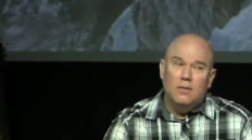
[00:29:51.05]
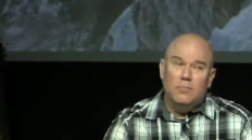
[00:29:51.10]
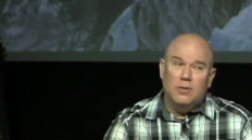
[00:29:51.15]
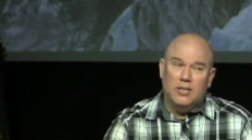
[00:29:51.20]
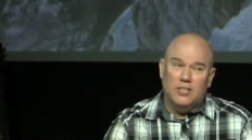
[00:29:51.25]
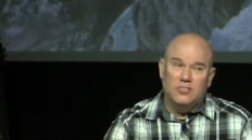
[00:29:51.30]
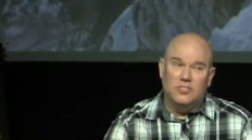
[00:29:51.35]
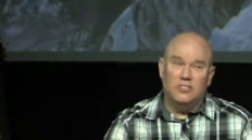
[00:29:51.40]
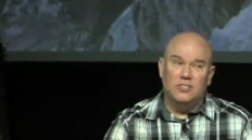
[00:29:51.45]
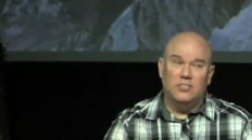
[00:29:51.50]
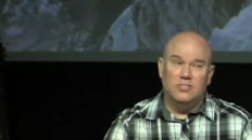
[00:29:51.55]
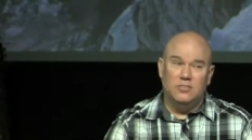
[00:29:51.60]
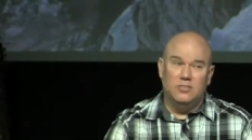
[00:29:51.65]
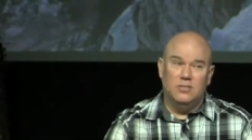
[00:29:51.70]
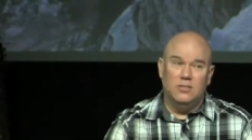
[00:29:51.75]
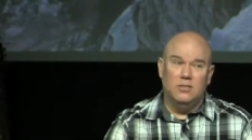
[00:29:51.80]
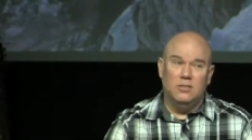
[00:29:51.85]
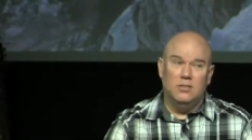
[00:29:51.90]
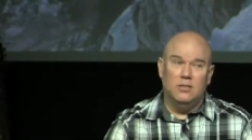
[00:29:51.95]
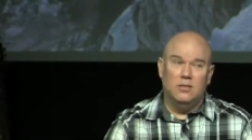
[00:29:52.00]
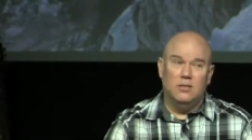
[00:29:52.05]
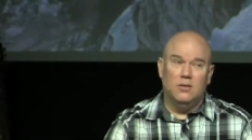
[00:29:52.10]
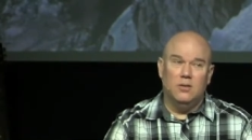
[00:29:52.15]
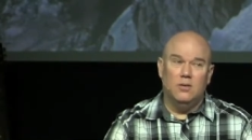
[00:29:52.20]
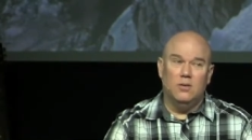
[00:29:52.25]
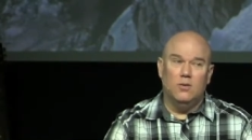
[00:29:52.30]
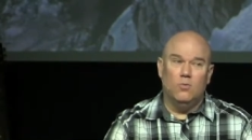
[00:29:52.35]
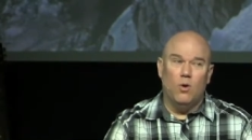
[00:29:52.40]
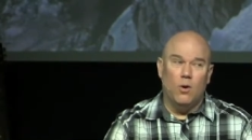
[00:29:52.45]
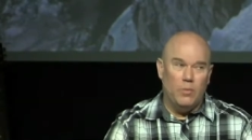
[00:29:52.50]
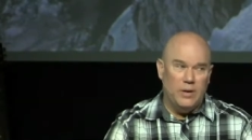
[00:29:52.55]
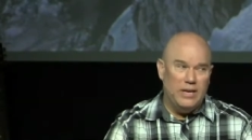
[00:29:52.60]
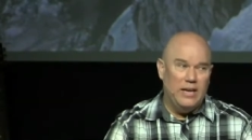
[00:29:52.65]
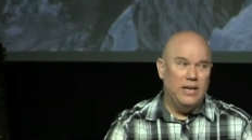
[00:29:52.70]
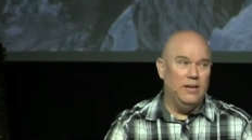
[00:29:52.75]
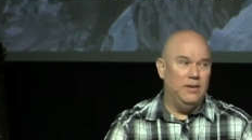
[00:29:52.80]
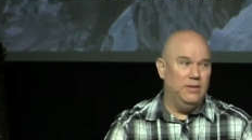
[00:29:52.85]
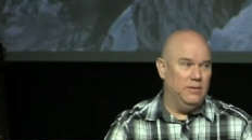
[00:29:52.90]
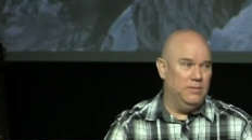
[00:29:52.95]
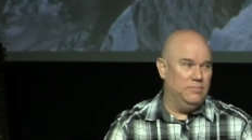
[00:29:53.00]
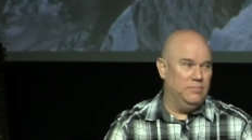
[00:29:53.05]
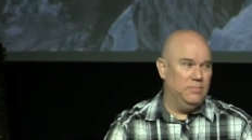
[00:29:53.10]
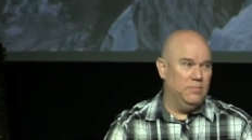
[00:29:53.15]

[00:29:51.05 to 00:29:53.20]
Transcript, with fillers: Because this is what we need.